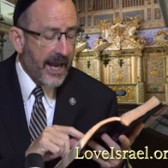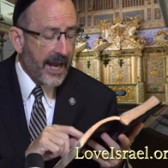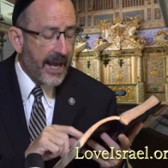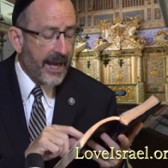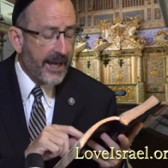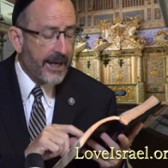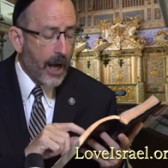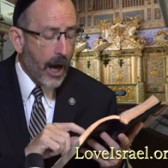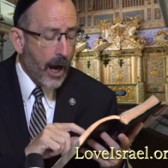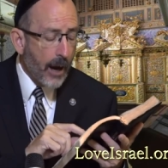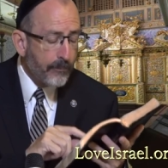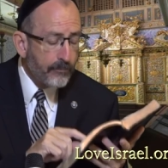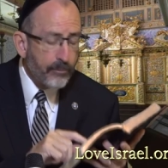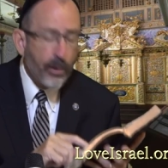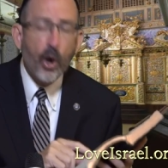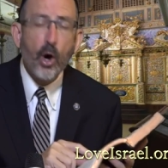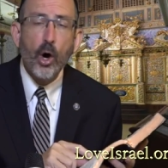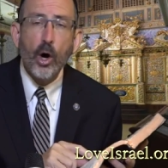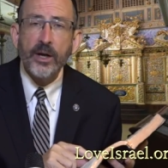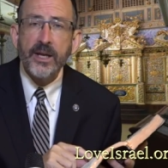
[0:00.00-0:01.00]
And
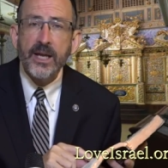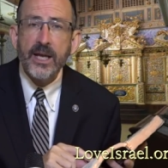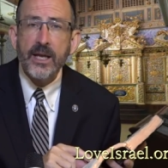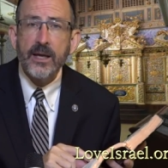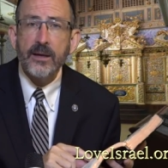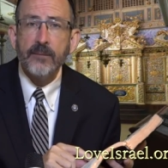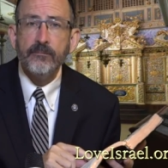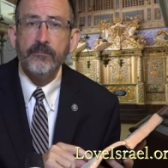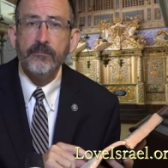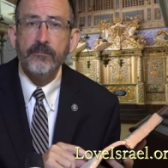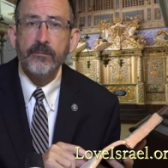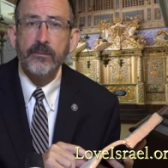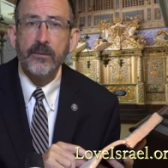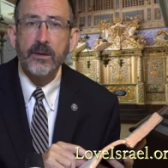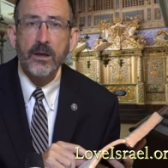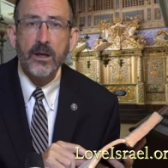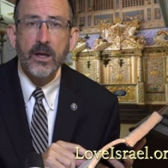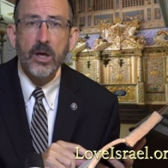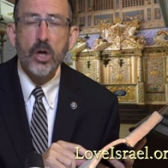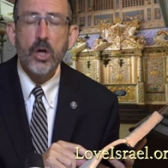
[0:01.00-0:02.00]
upon him
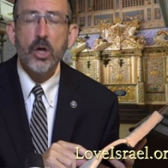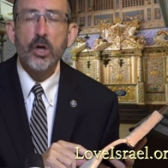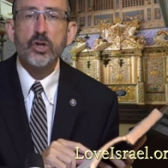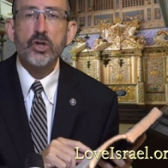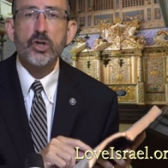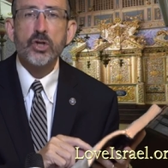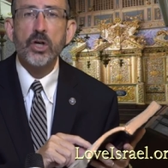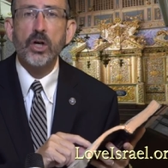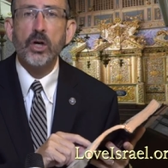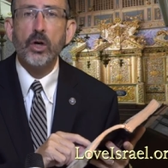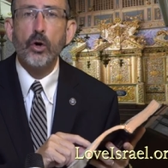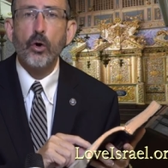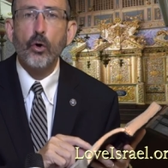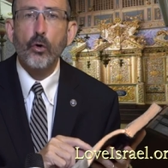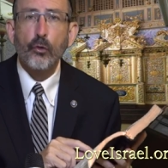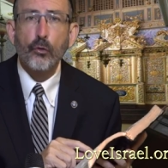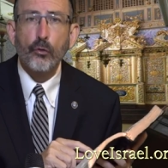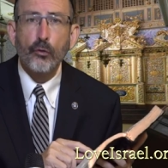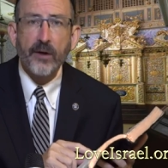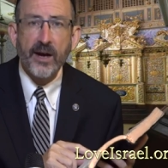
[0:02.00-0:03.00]
shall
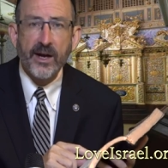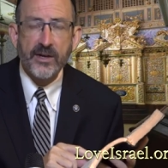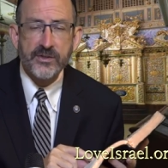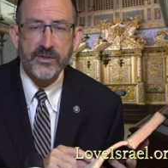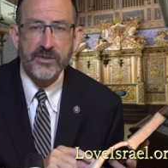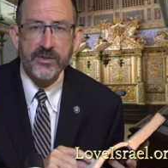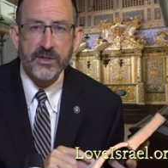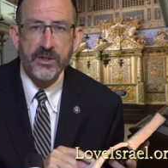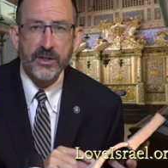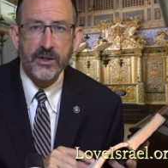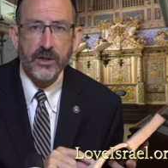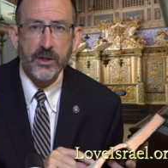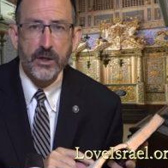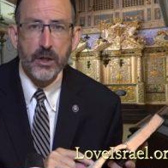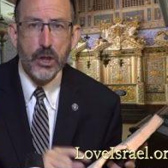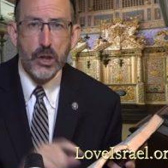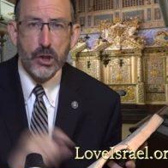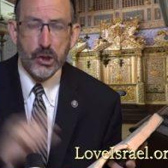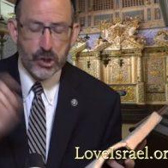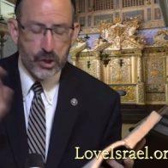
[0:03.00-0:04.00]
rest,
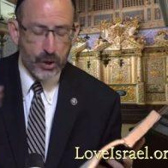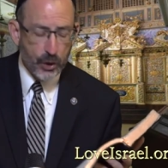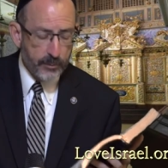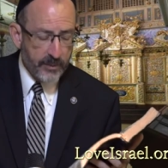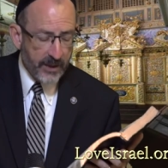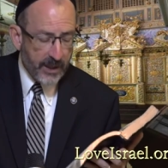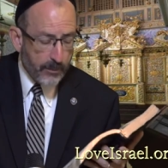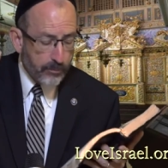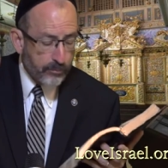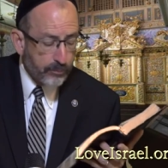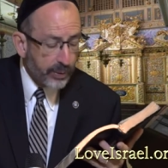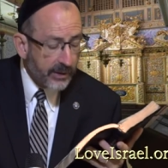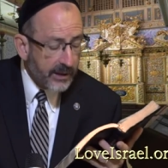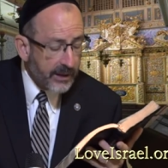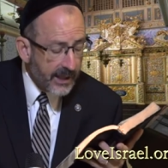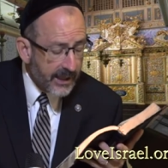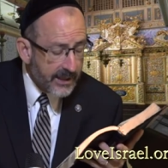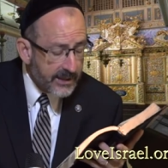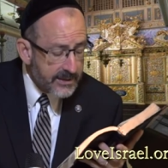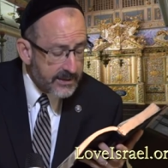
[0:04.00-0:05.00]
shall be
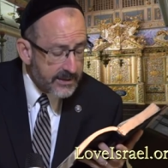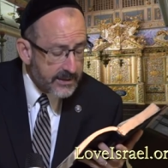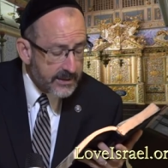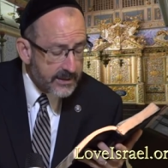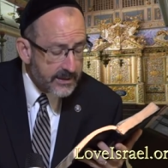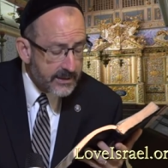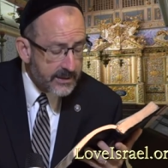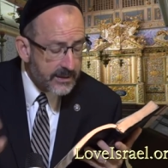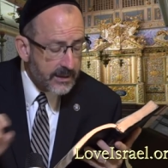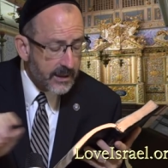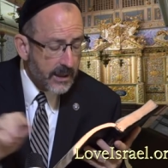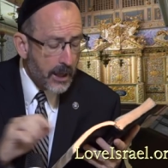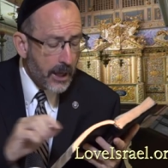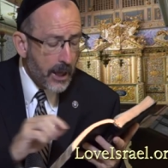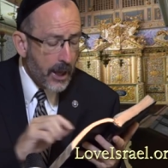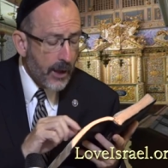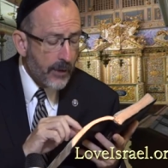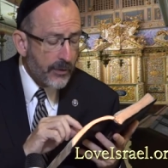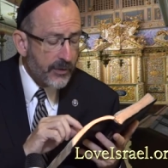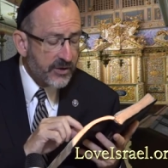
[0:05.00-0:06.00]
place
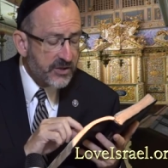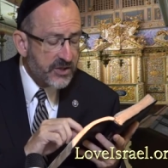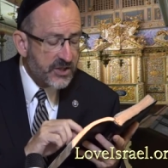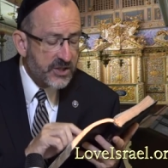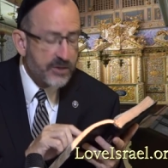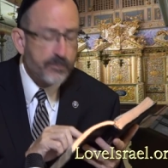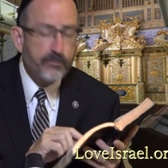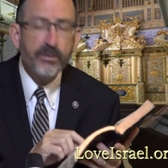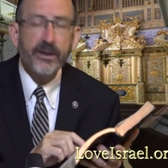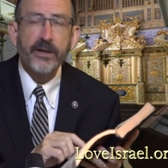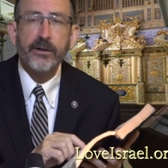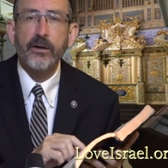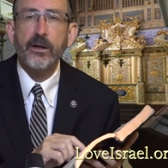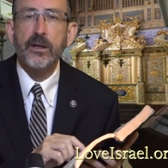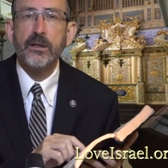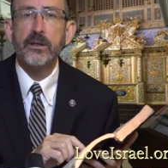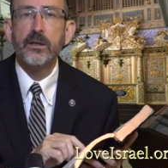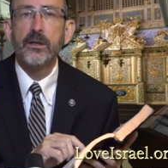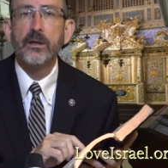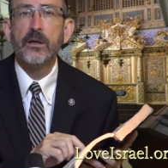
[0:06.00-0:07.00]
the
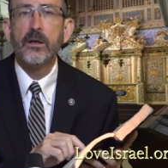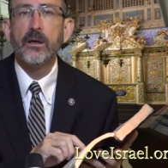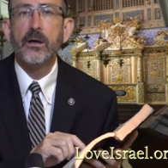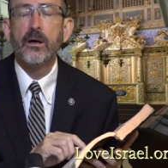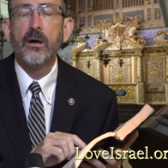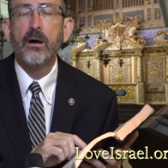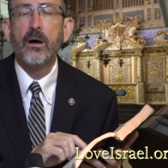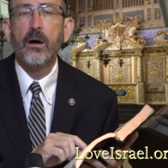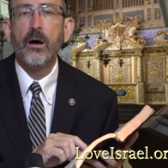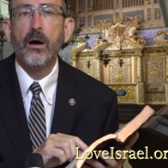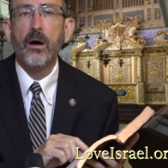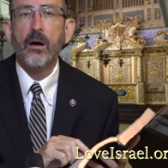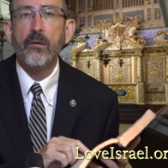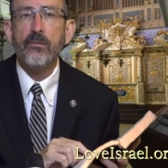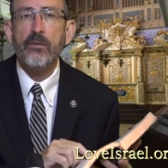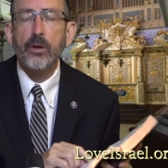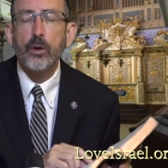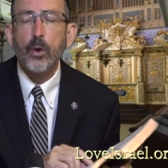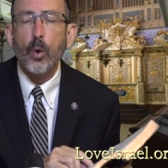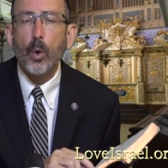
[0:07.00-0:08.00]
Spirit
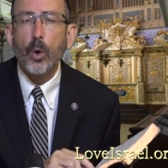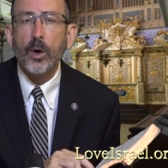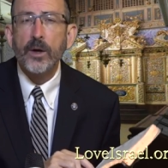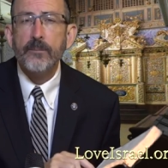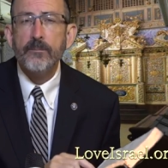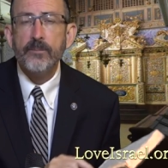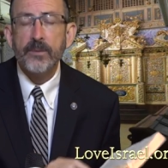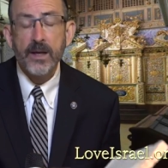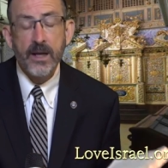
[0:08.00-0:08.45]
of the Lord.